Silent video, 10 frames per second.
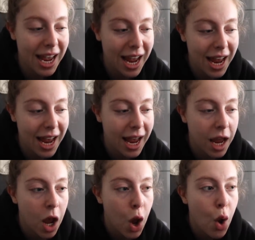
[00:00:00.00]
here
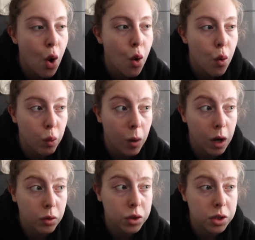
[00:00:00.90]

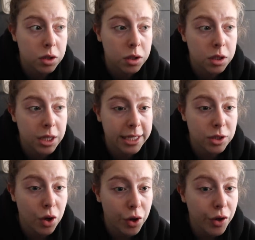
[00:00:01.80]
whilst it's
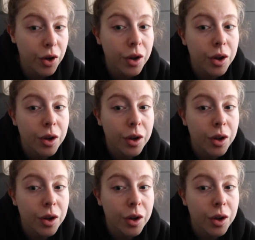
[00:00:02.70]
on,